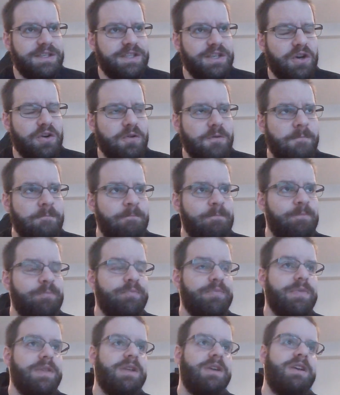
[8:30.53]
So
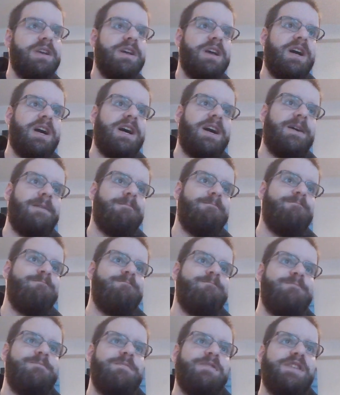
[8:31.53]

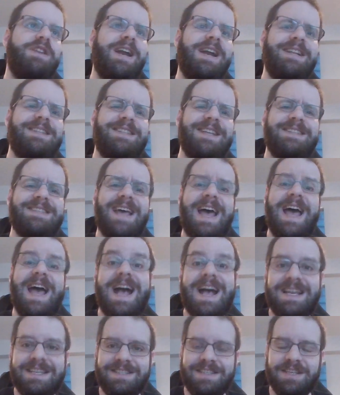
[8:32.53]
um, the United States
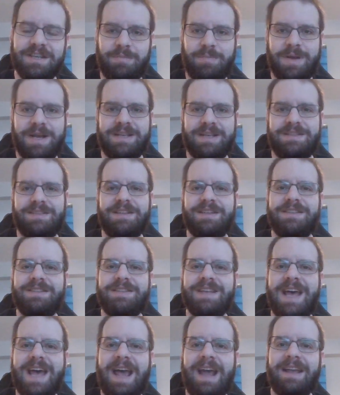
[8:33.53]
has the capacity
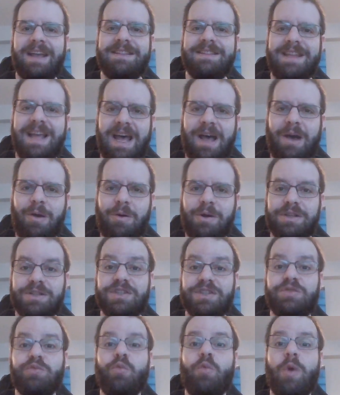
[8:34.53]
to act now. It's
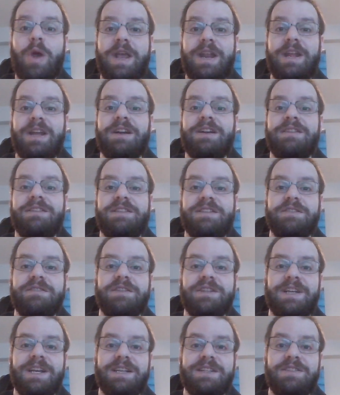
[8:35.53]
just waiting until
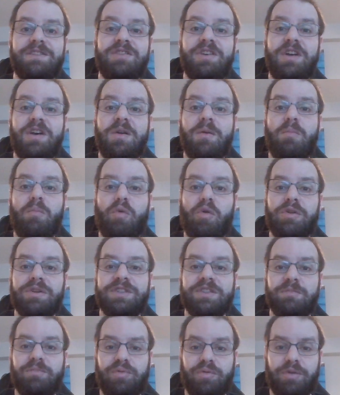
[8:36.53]
it gets more
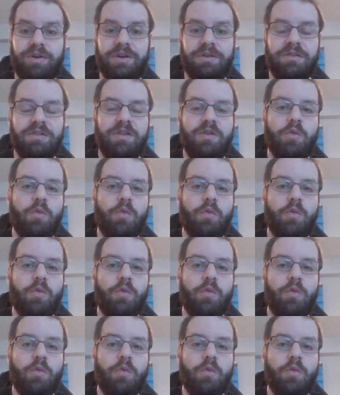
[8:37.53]
support.